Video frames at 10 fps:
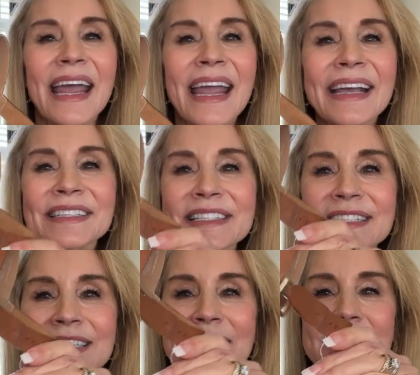And
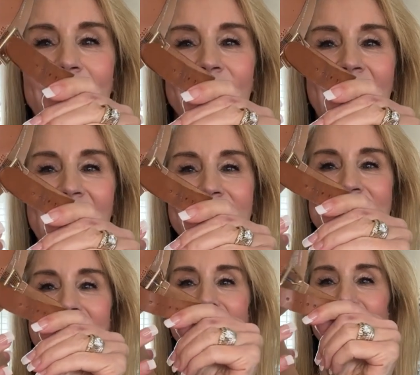since it is a flat
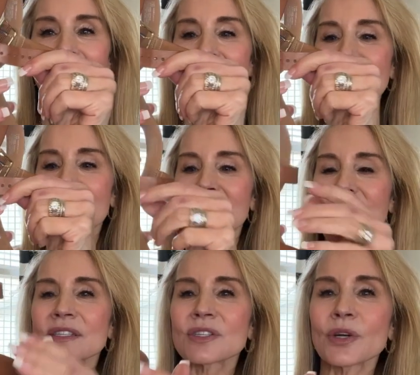sandal, I think it
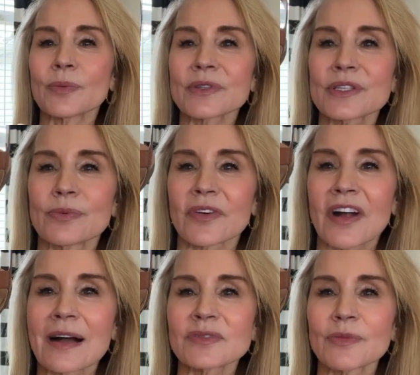is super, super
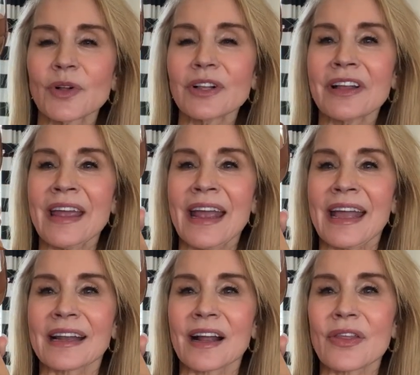comfortable.
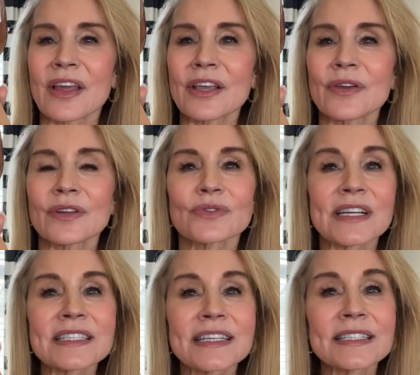And I think you could
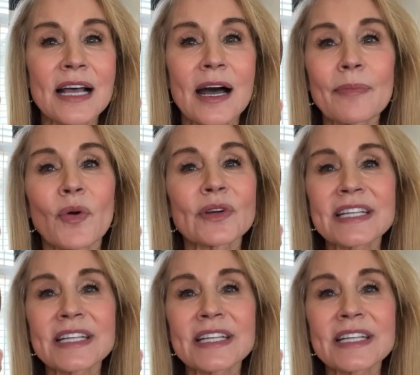dress this up or